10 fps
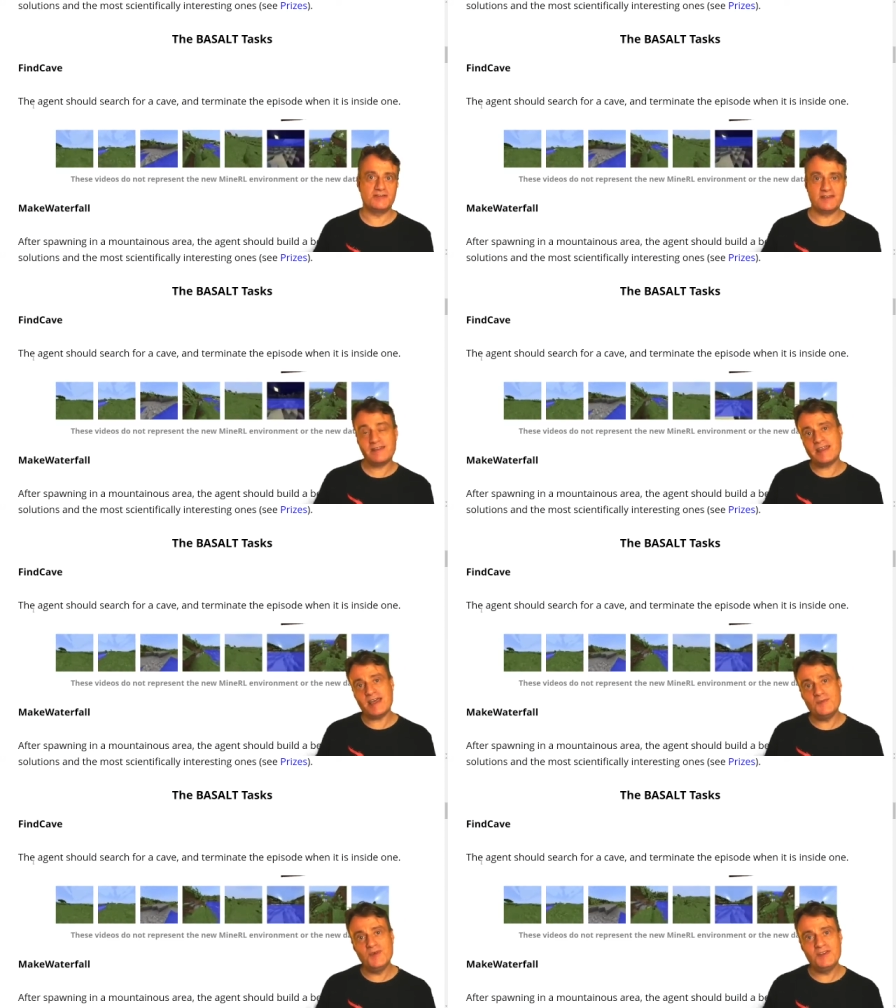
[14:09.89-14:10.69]
They
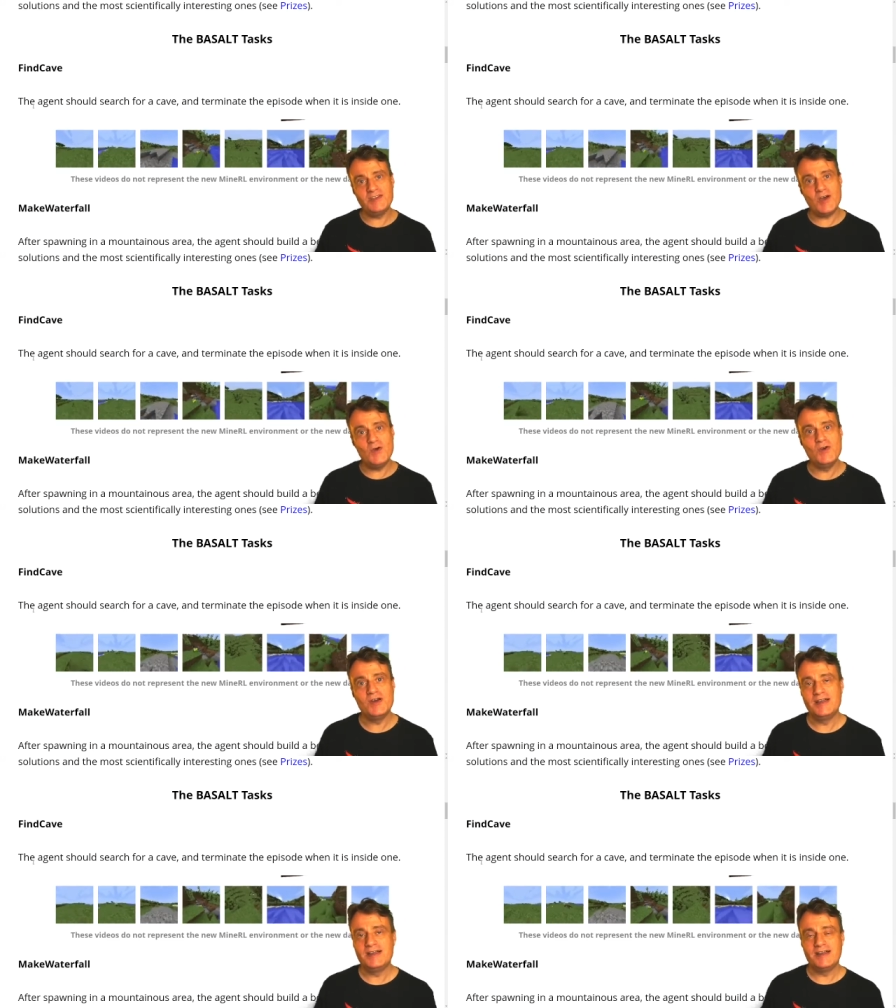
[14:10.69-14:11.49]
come with no
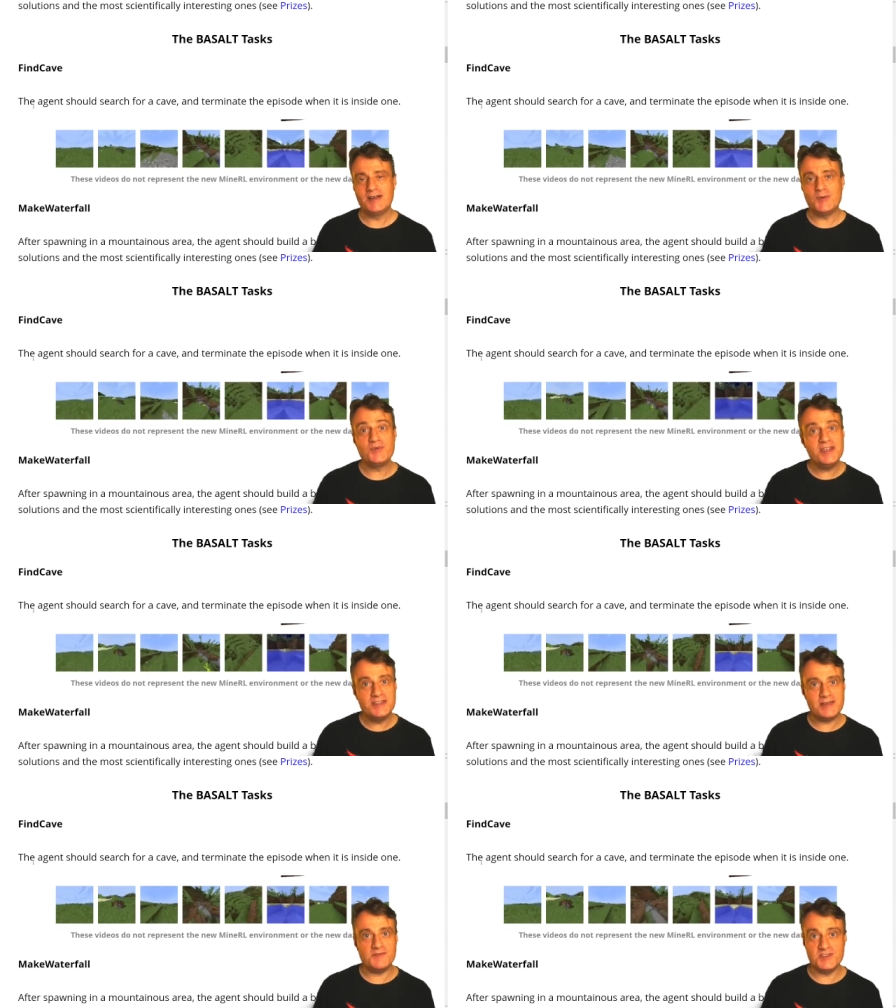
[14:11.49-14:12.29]
uh,
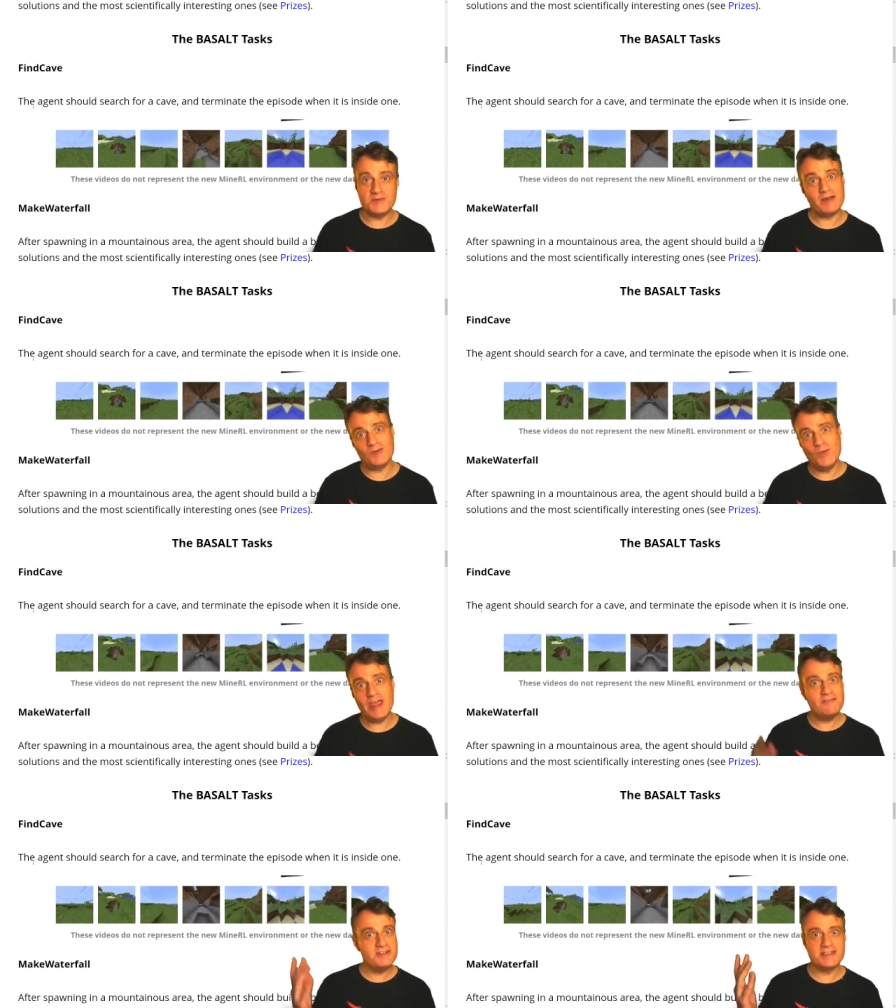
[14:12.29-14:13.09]
preconceptions about
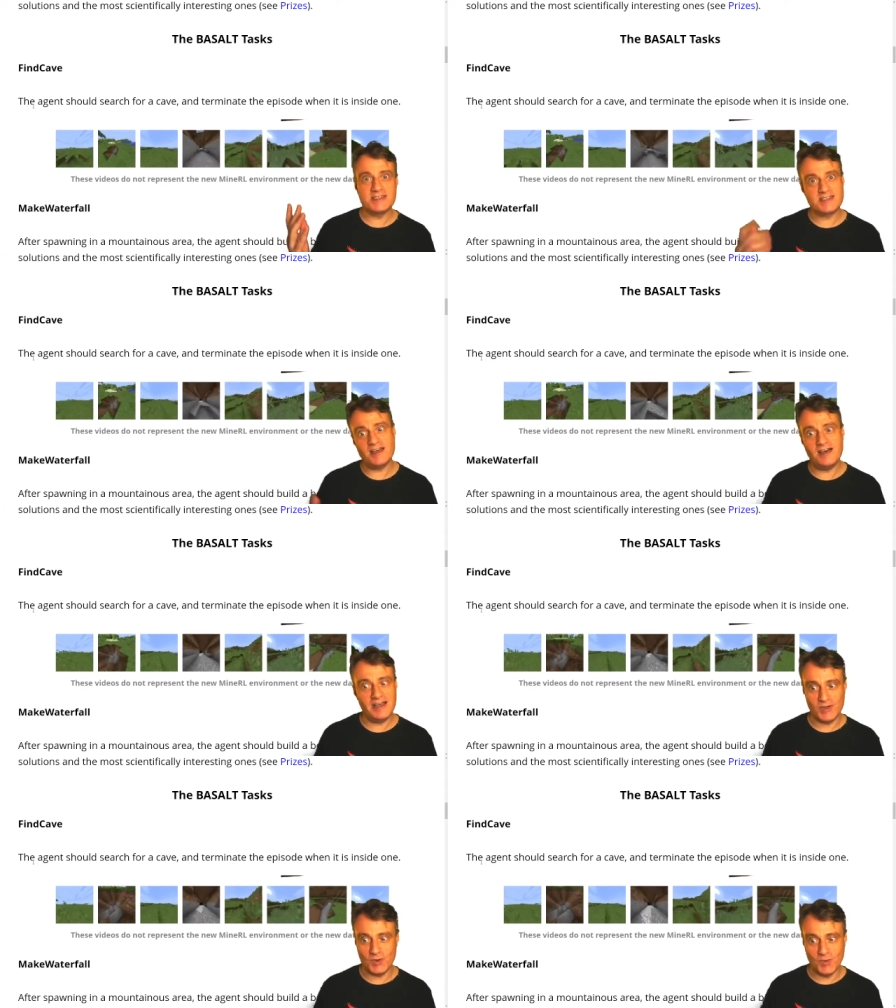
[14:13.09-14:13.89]
where is the
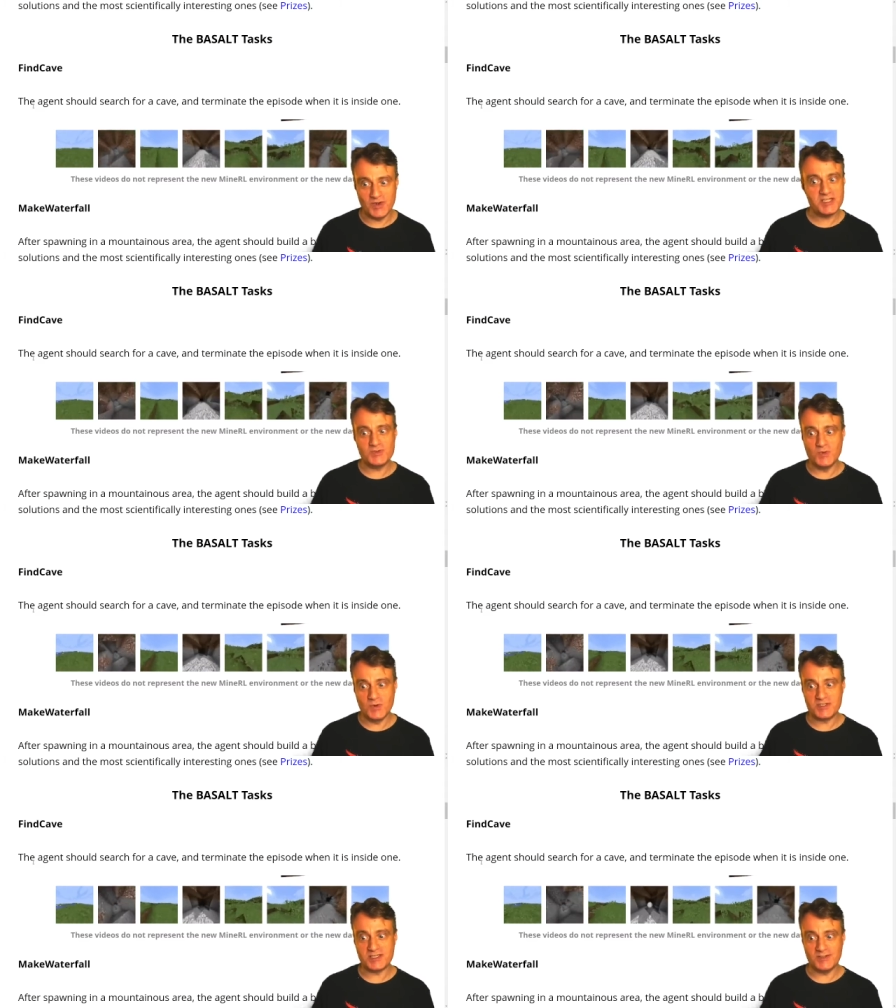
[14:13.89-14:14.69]
sky or what is
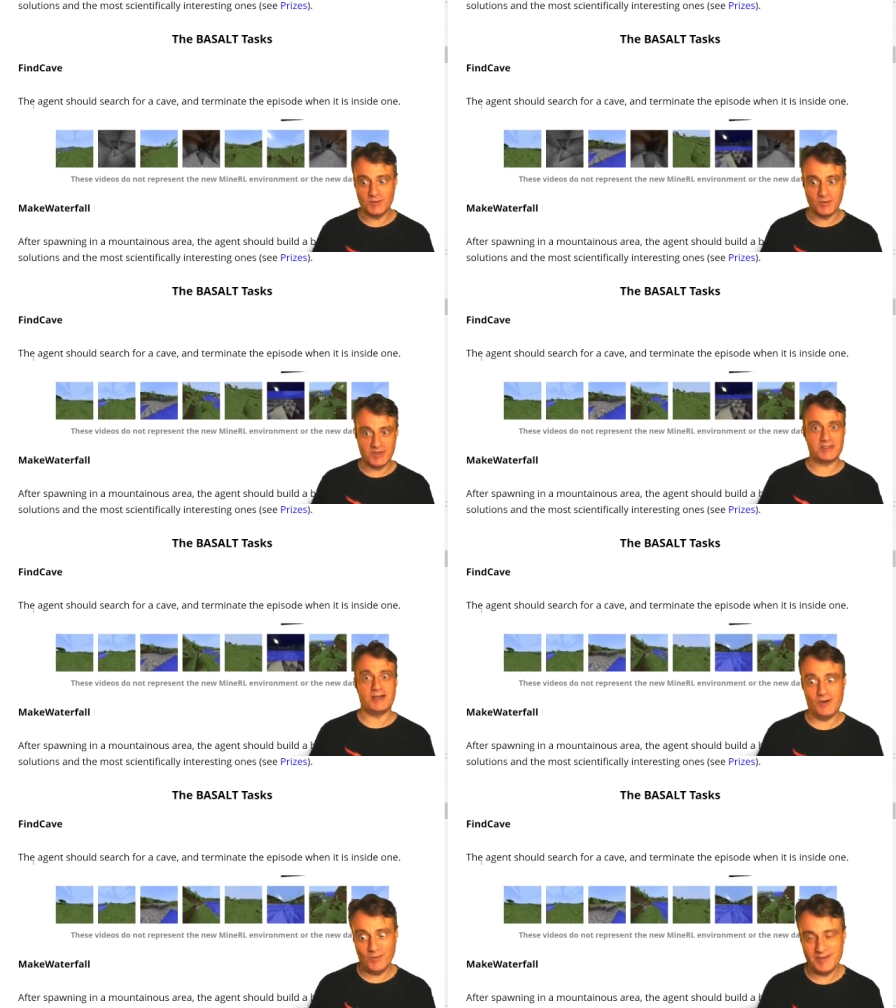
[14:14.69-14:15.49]
water or what is a
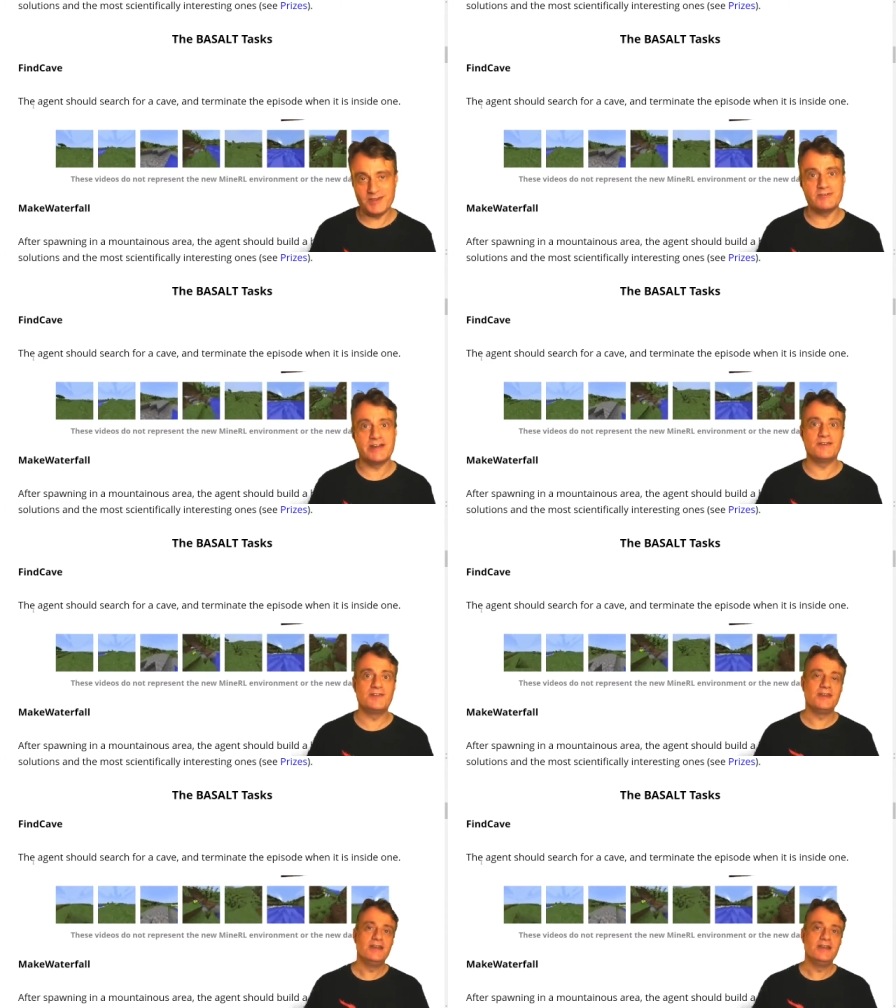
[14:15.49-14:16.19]
hole in the ground.